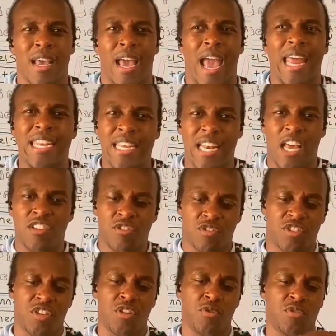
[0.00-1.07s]
And then I used
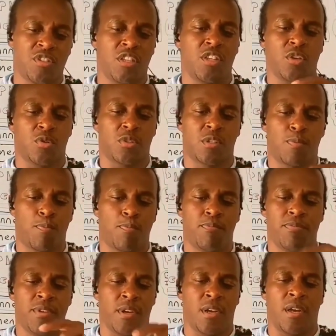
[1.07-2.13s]
to use
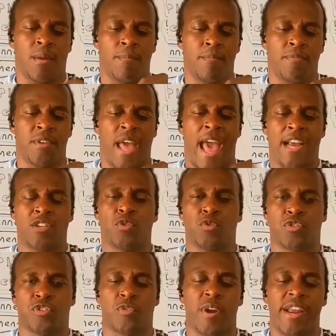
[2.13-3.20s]
the actual
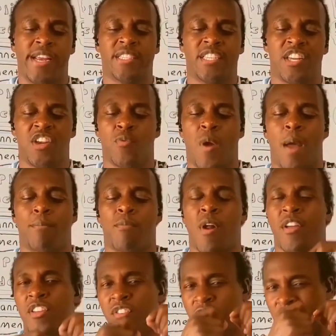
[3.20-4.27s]
strings that you wrap
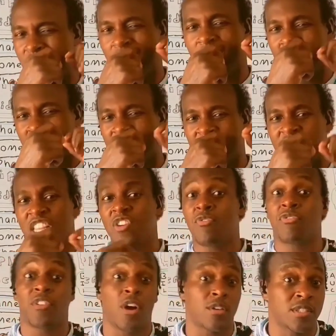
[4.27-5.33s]
around your fingers and then you
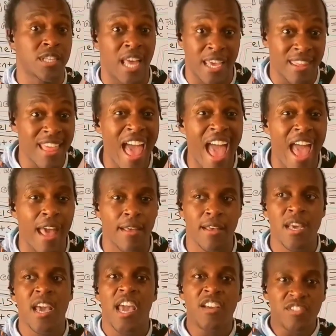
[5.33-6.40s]
floss like that.
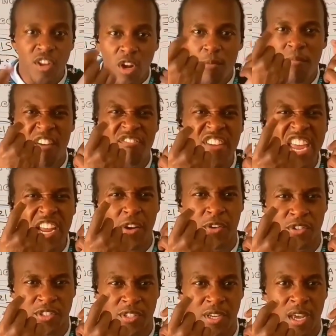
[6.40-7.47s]
It used to hurt my
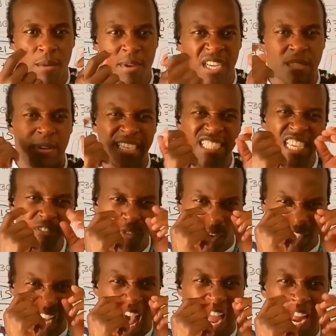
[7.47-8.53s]
fingers because my teeth are
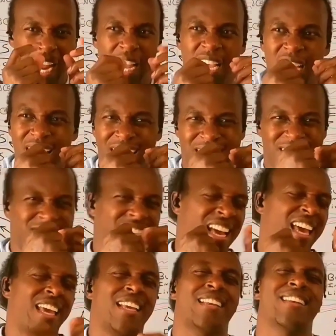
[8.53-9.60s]
tight. And it was
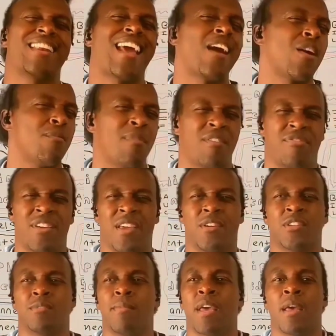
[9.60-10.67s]
like, that hurt my
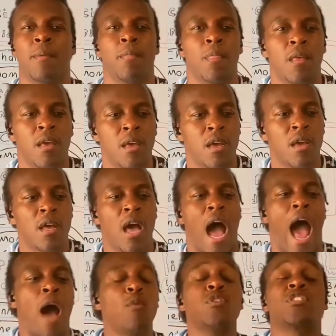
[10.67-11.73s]
fingers, man.
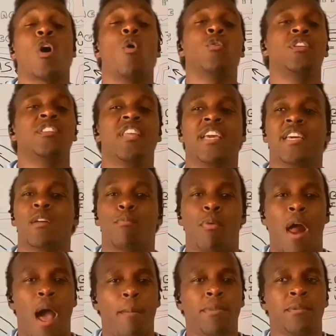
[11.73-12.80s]
I was only thinking of
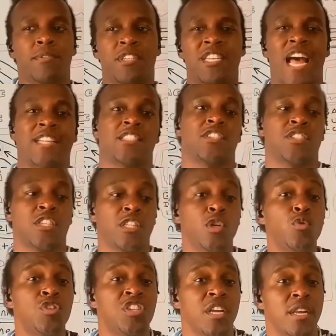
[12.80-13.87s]
problems and not the
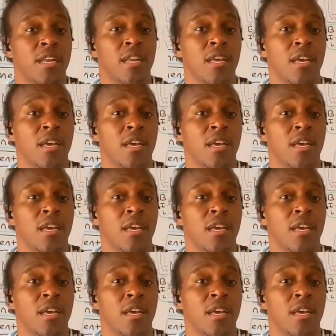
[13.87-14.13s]
solution.